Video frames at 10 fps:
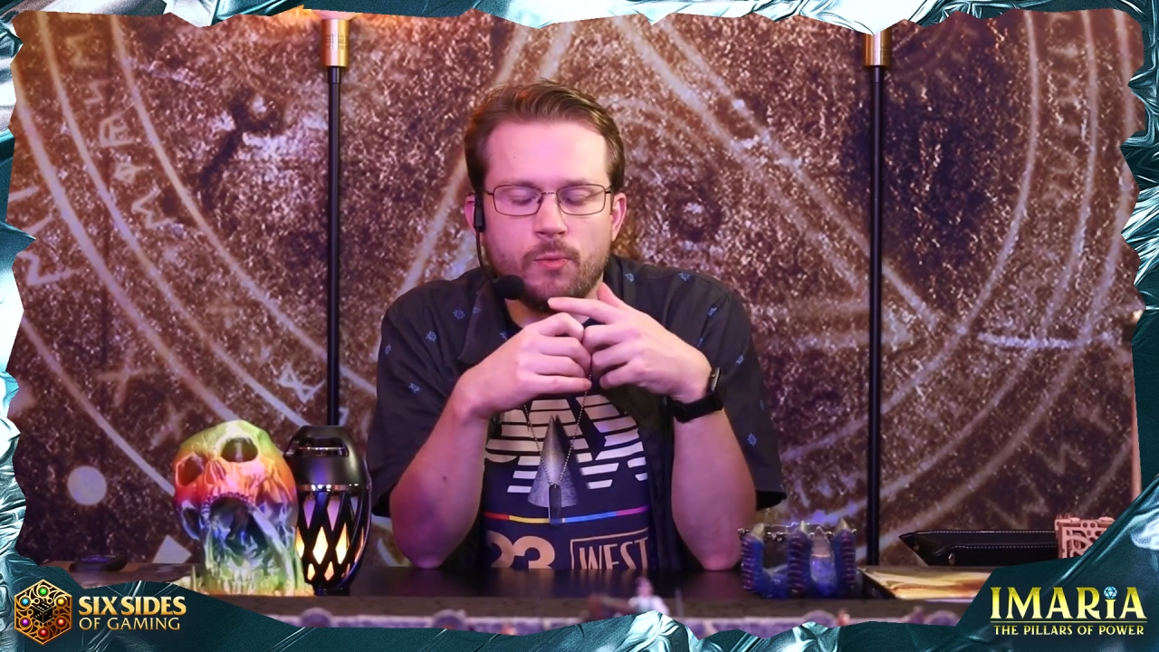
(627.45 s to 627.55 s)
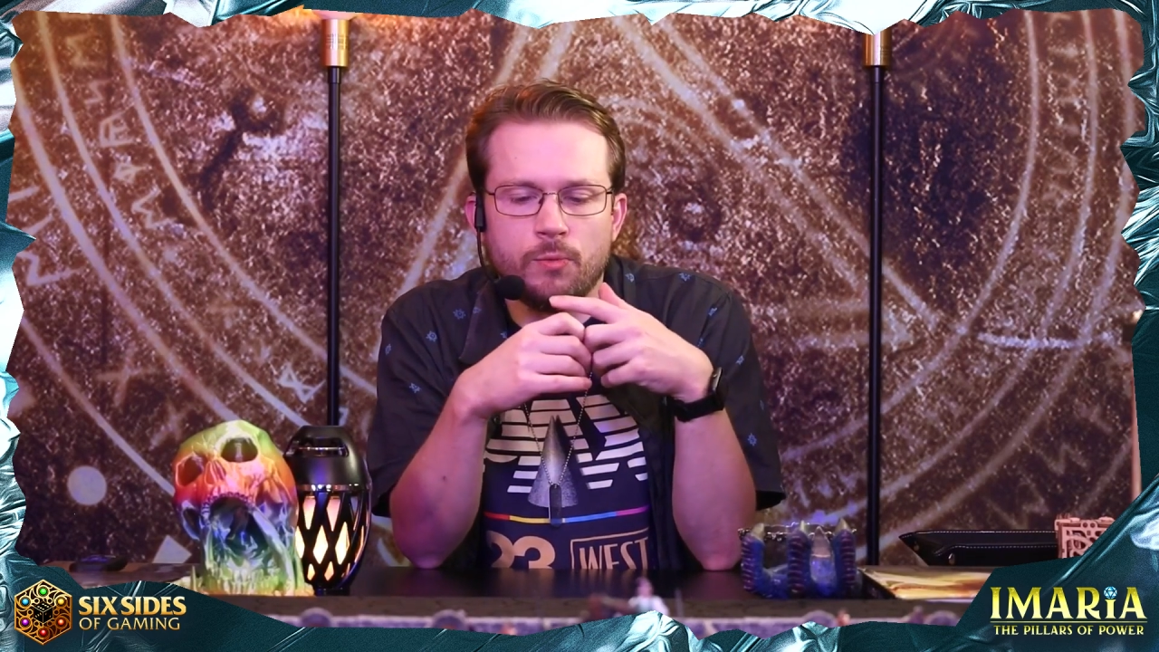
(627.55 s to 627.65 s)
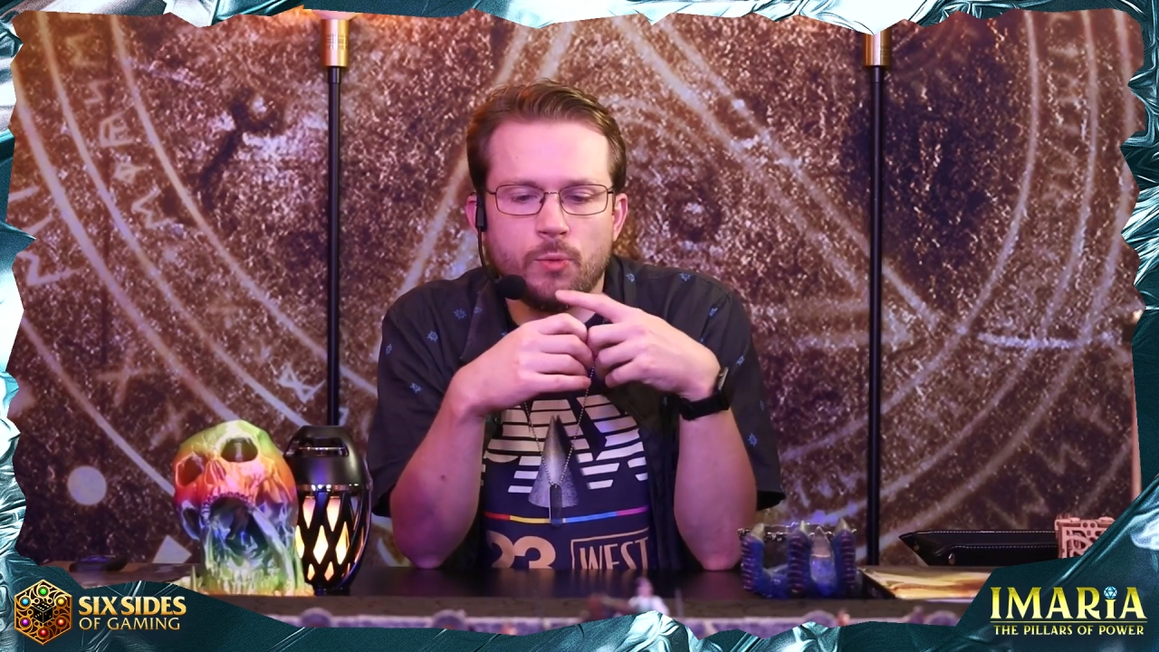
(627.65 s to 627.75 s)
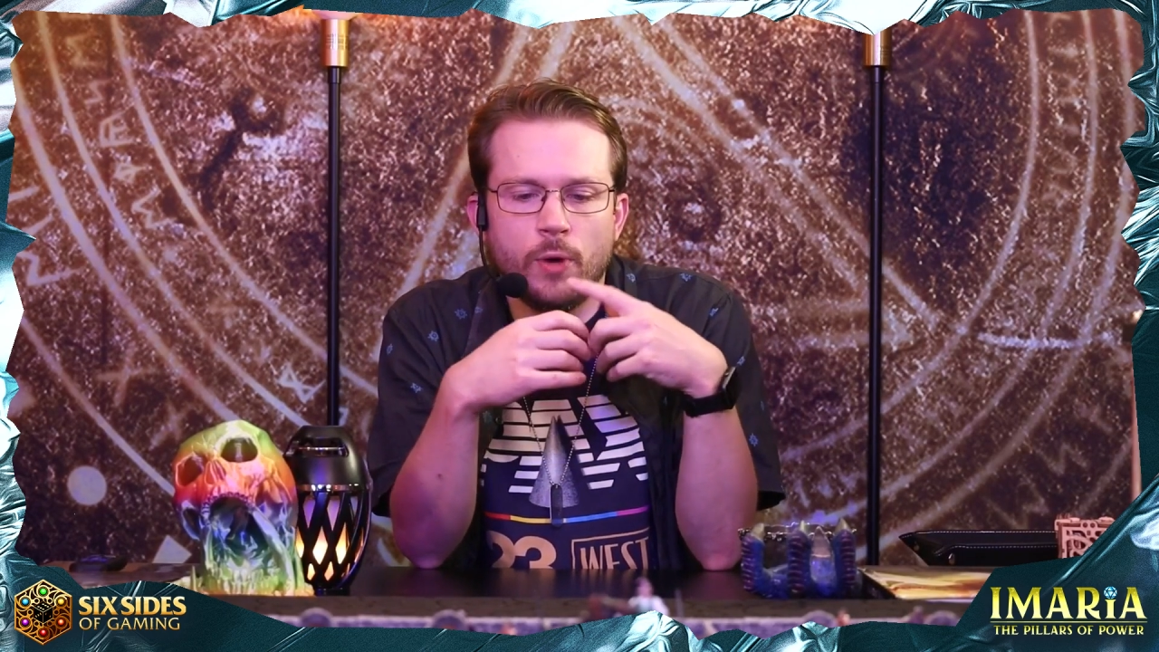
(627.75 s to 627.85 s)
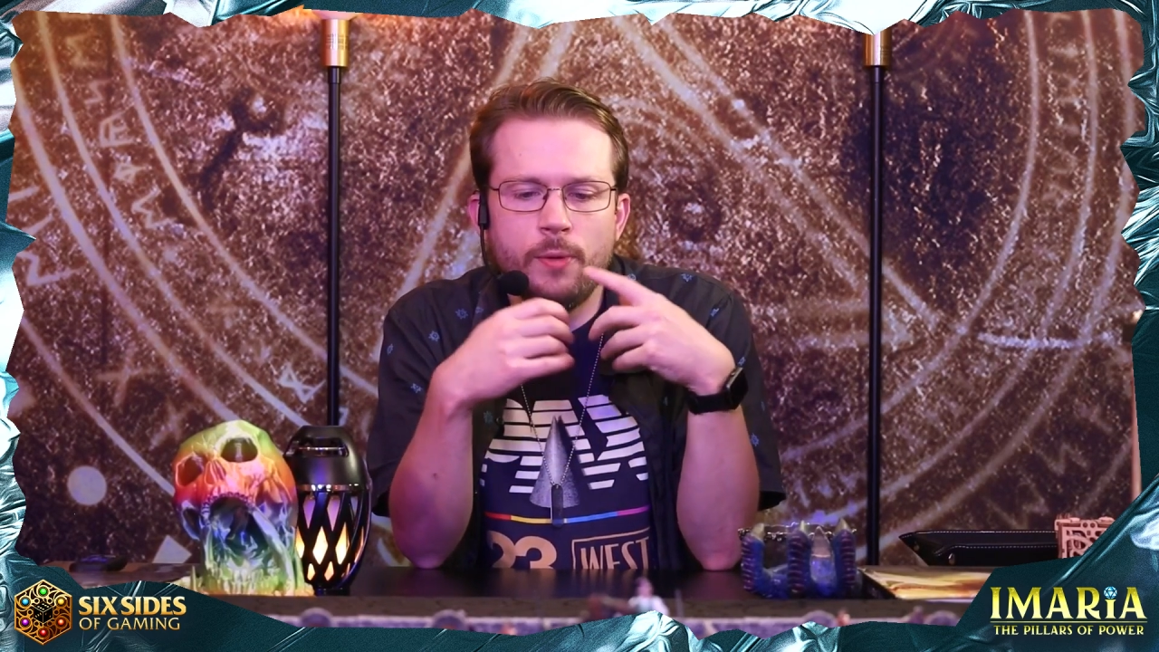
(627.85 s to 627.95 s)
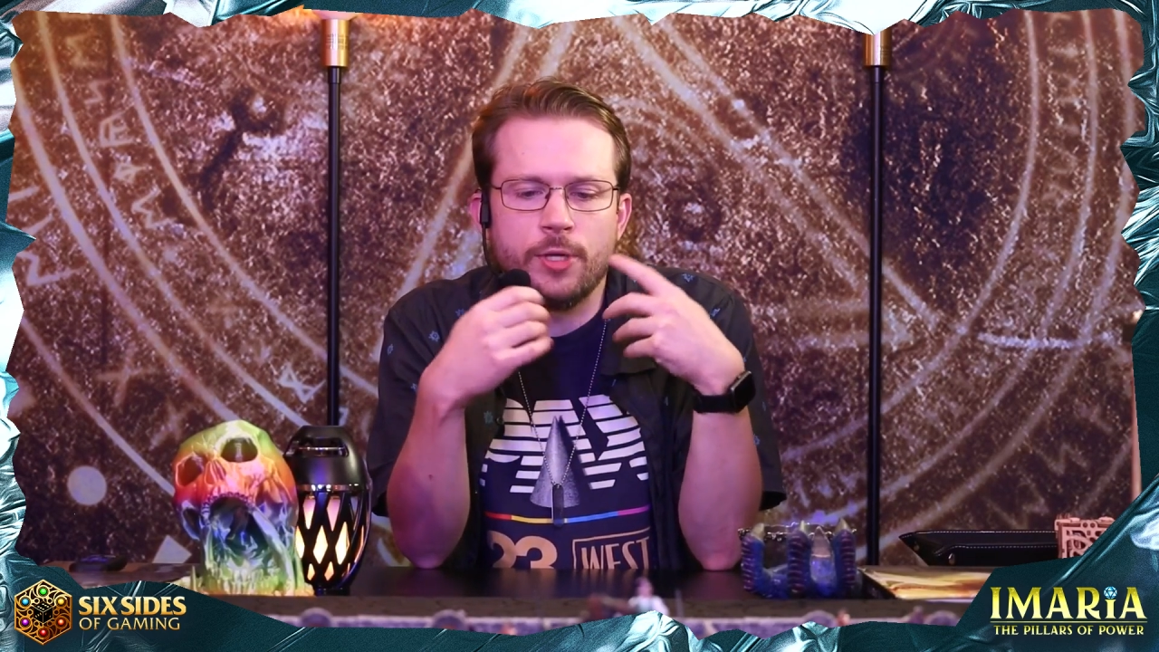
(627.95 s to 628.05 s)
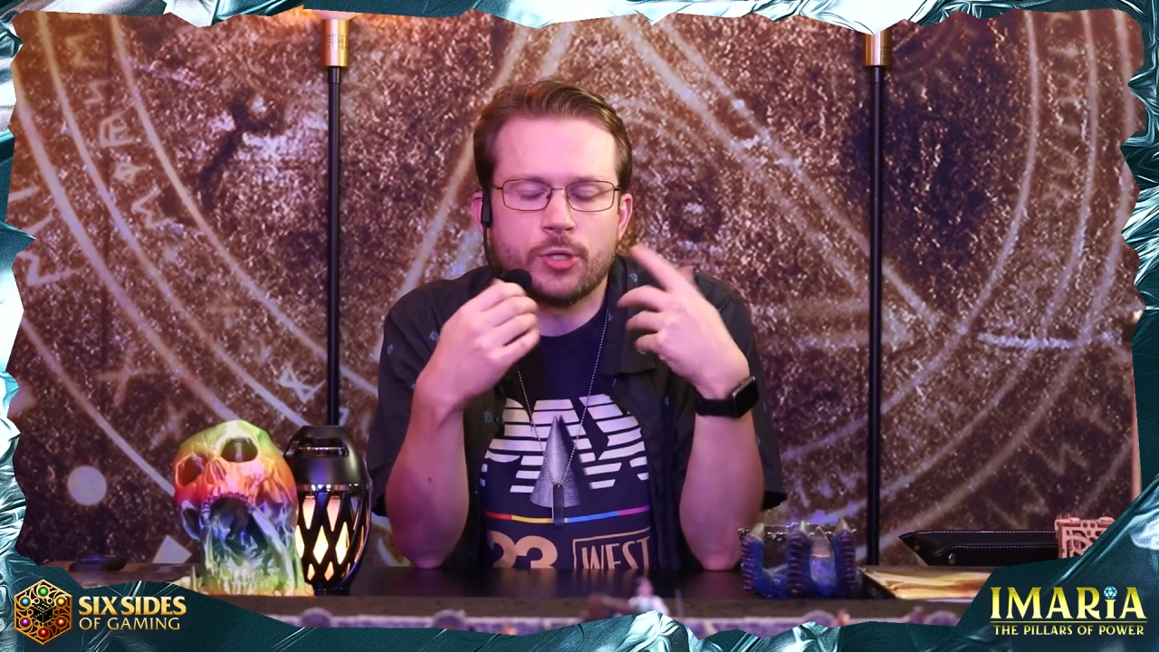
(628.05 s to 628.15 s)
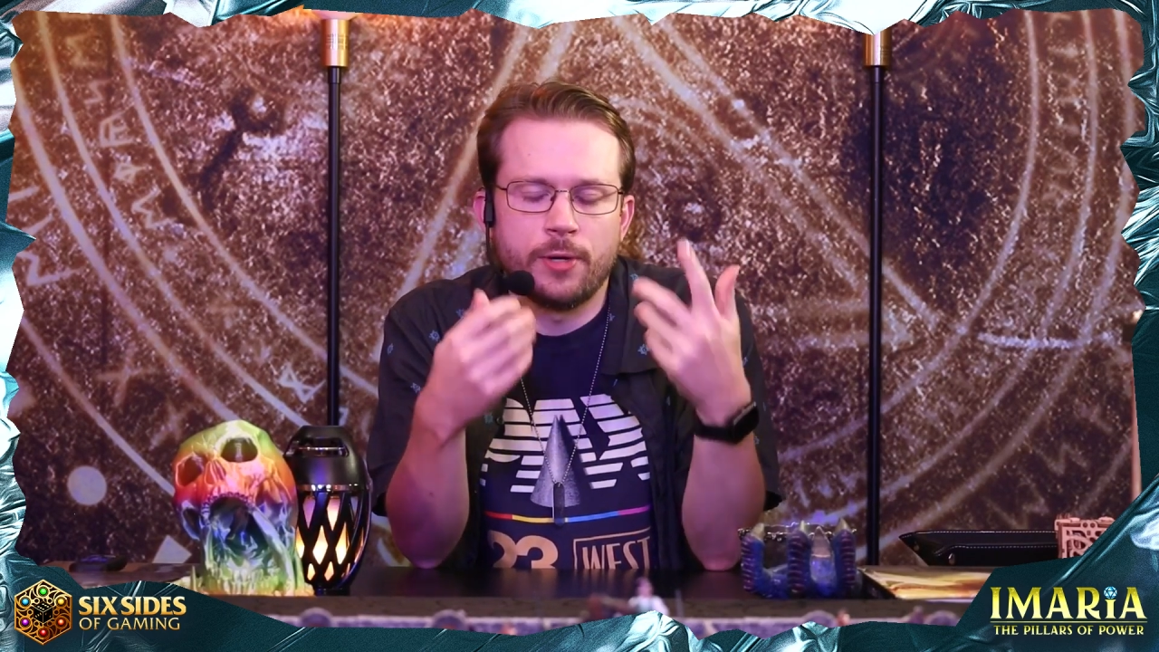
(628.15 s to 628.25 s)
the way we try